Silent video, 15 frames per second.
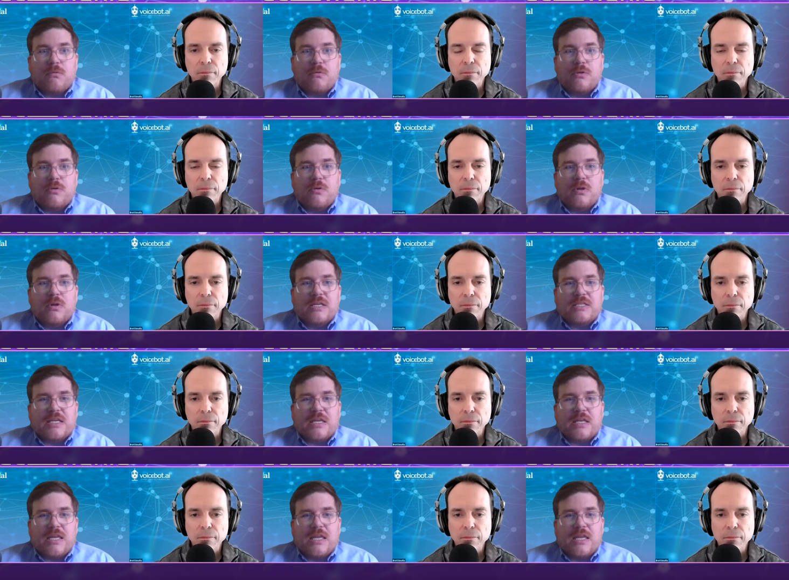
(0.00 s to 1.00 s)
Speaker 1: utilizing
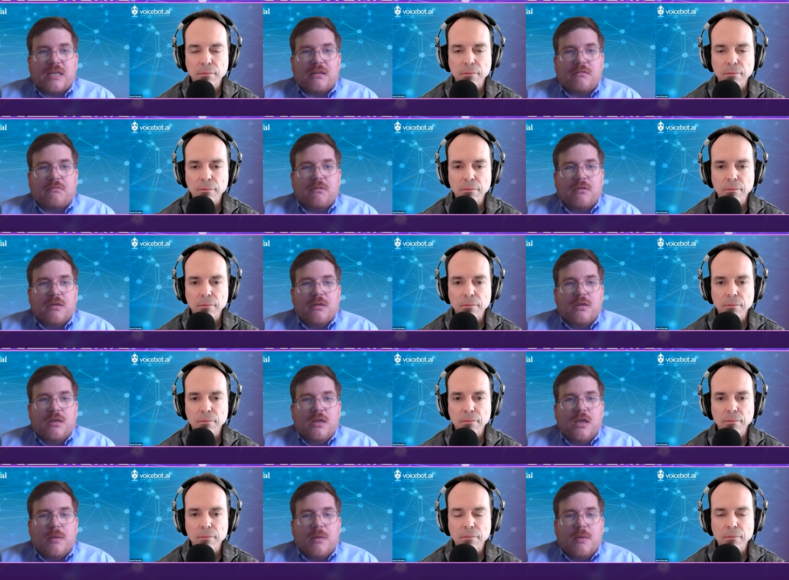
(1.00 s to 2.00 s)
it in
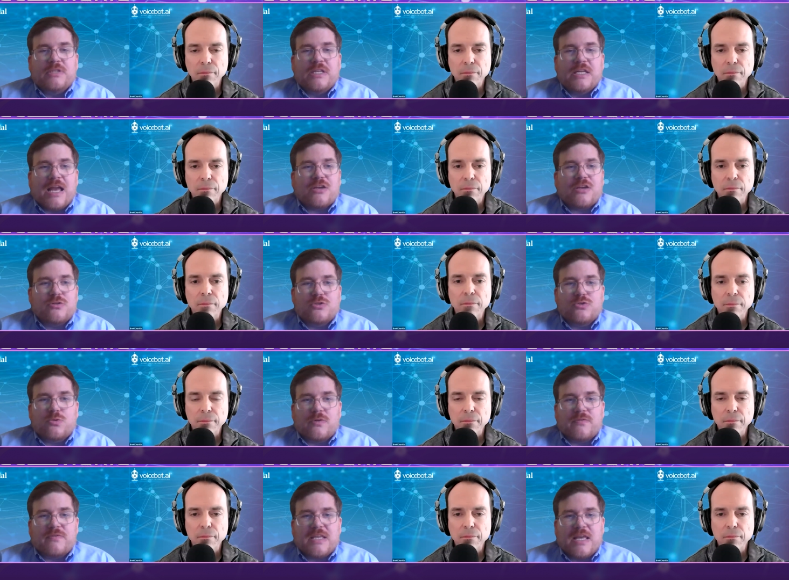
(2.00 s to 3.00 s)
a multinational
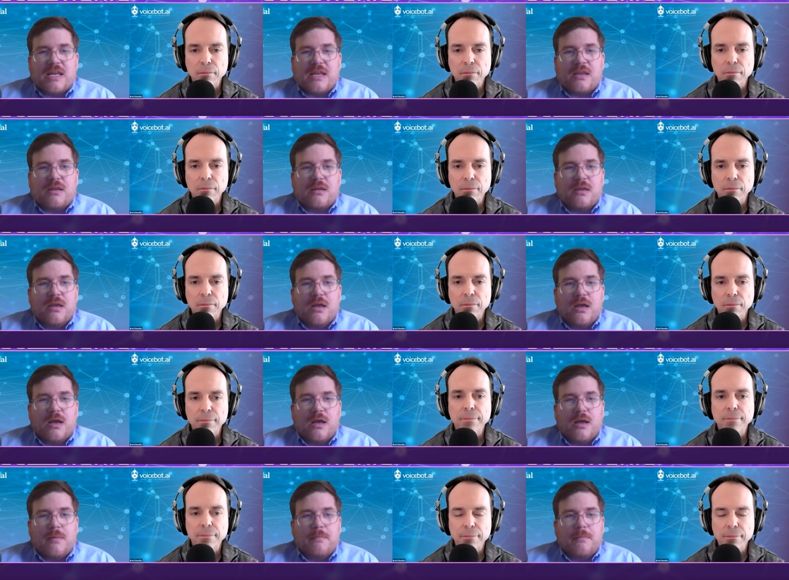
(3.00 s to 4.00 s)
sort of setting
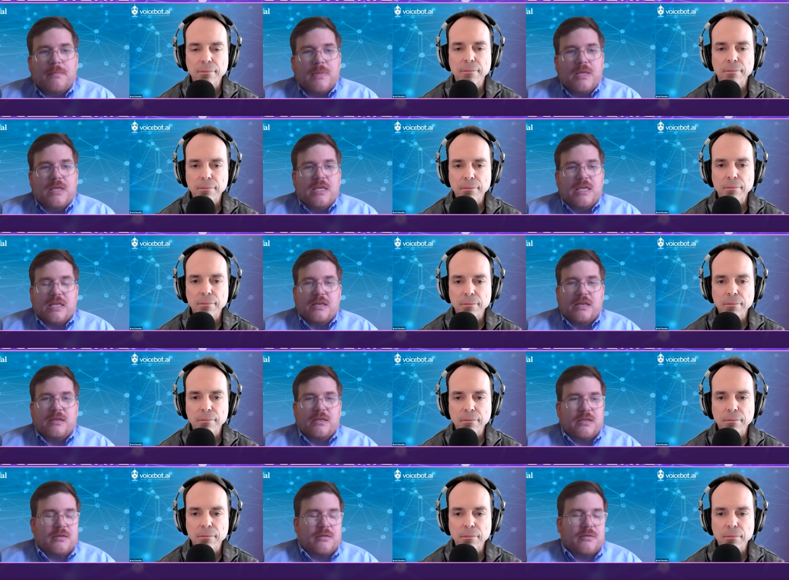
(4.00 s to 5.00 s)
um, in
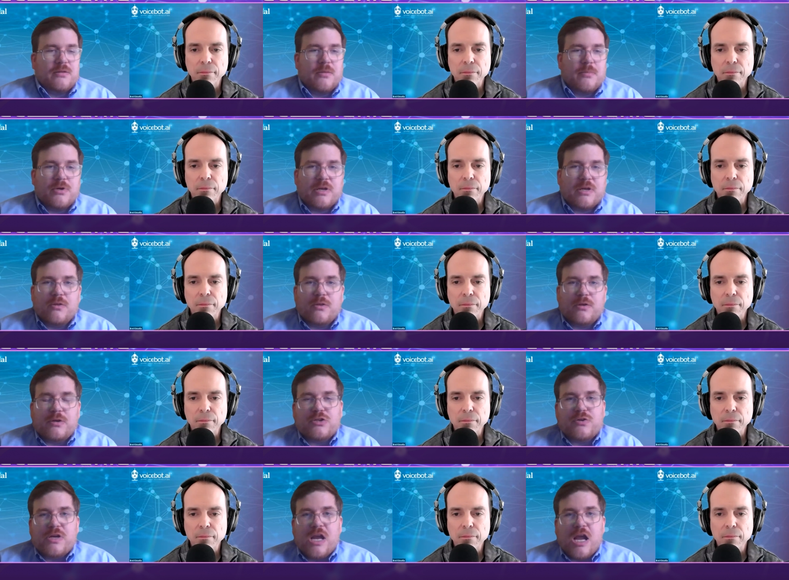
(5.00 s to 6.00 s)
in the particular
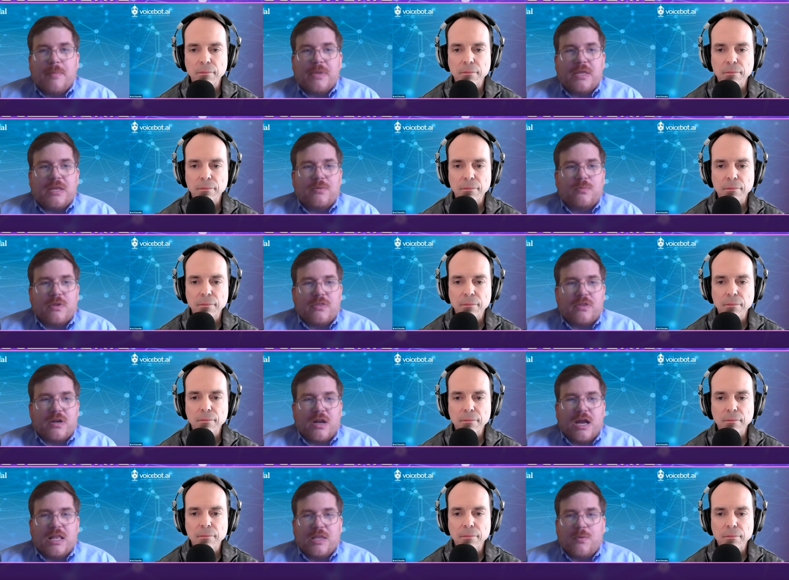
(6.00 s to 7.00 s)
industry I'm in, within a
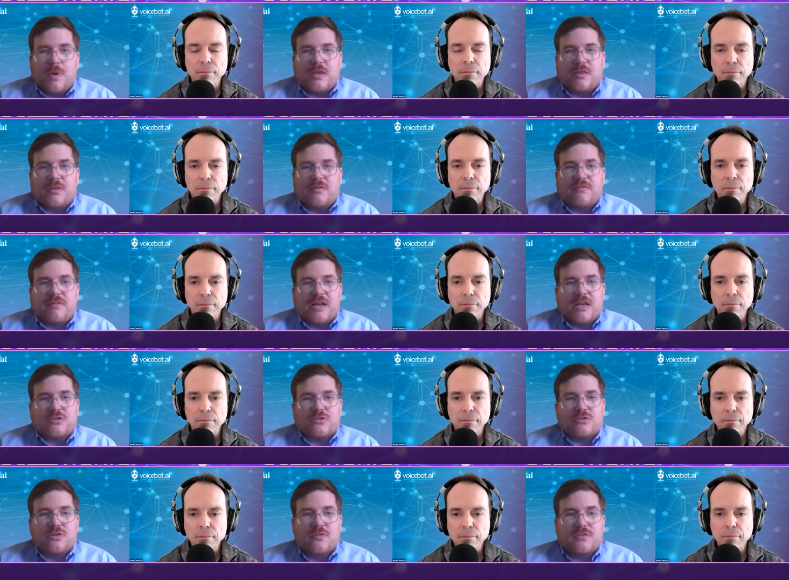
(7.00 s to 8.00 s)
highly regulated
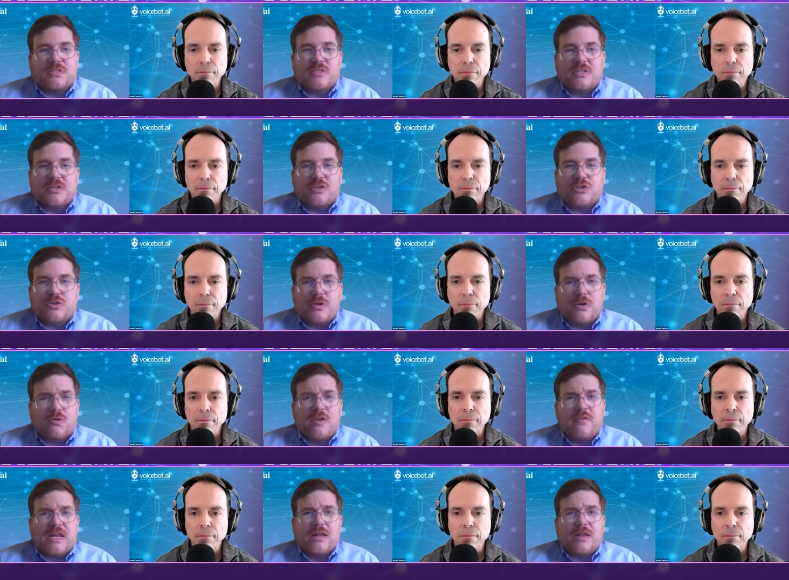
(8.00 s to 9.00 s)
financial services industry, or
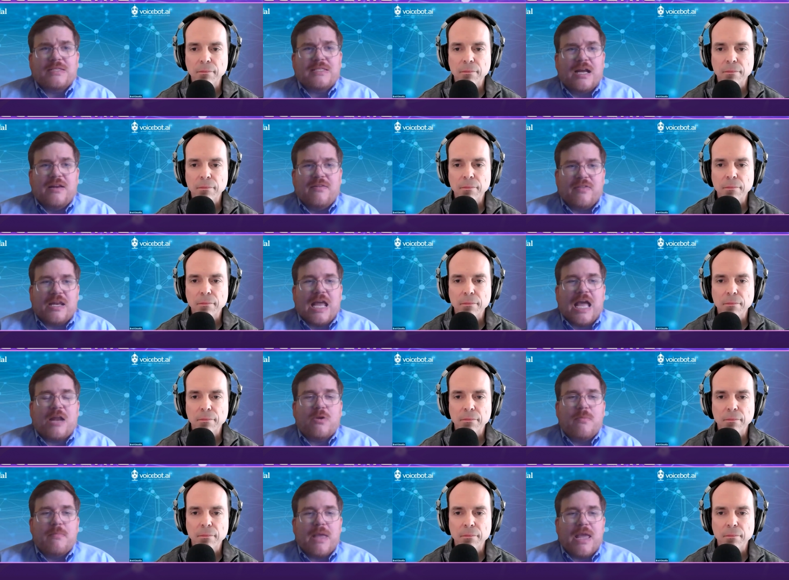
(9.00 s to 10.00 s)
even outside of that? How do
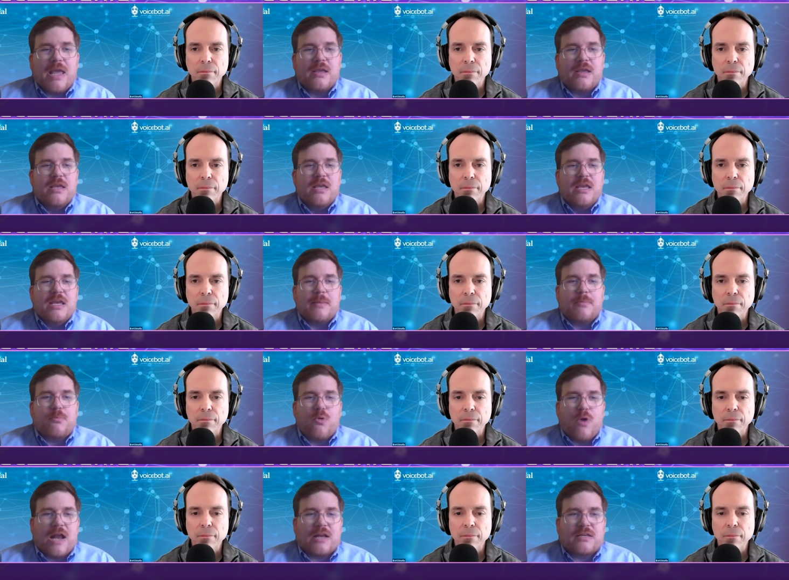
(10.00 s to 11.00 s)
we make it
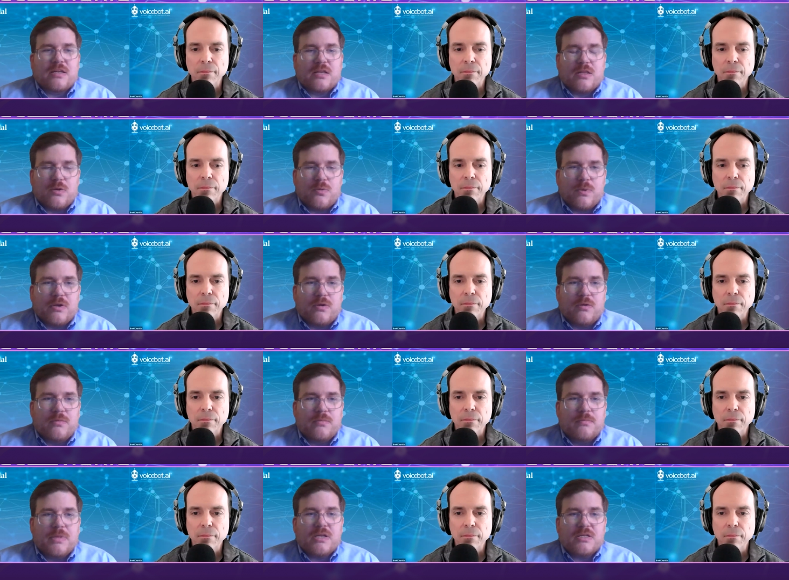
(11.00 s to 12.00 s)
practically real?
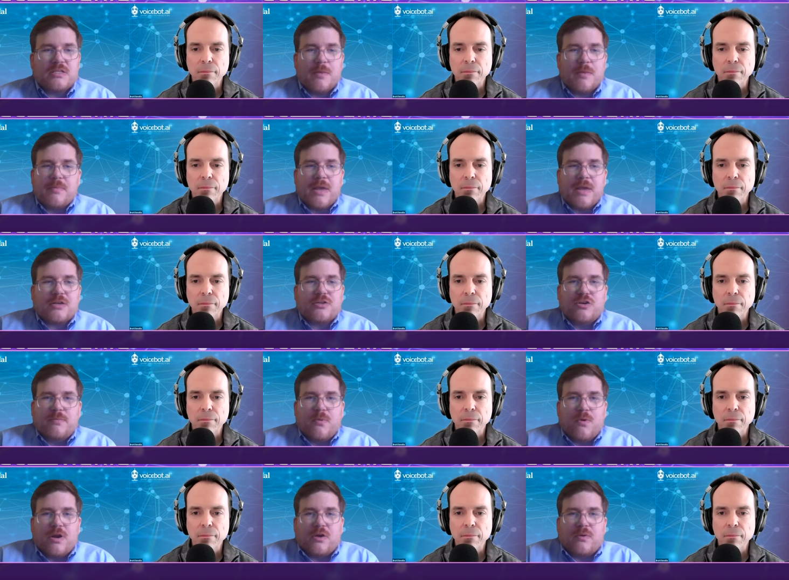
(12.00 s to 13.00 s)
Because coming back to your
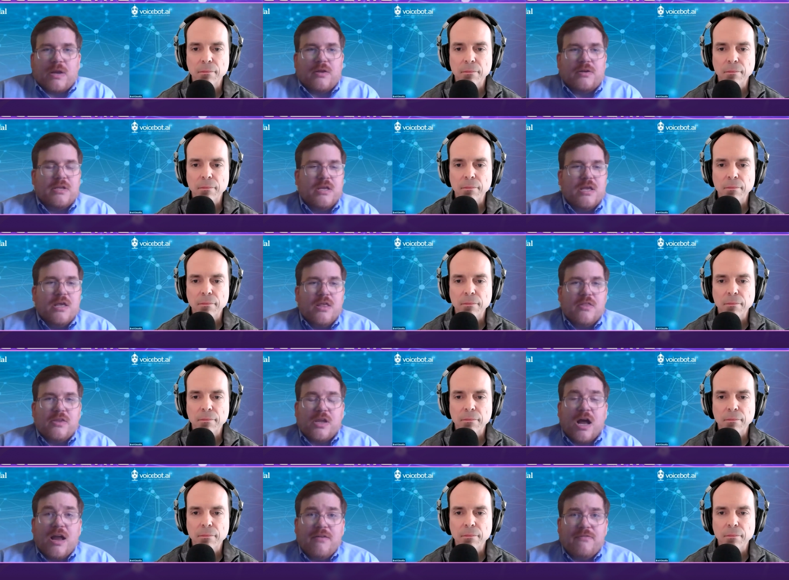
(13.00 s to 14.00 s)
point around the
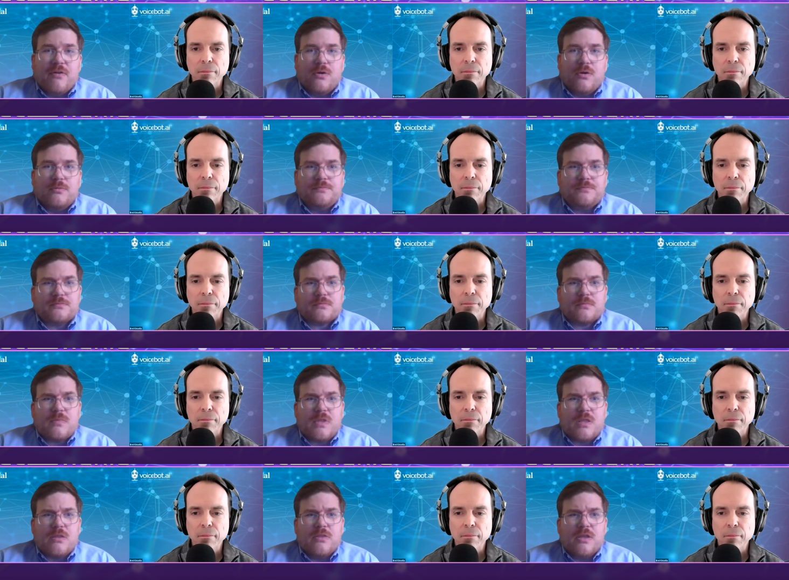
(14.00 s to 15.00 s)
iPhone,
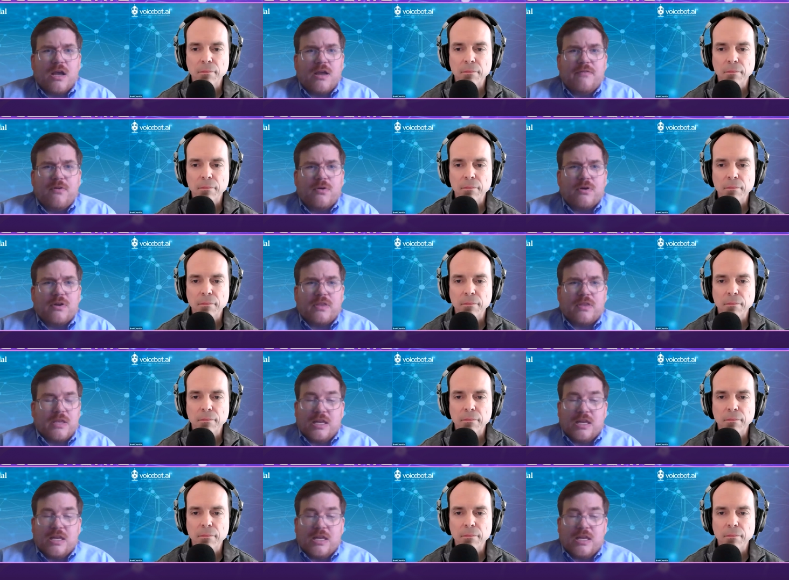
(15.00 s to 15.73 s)
the iPhone and the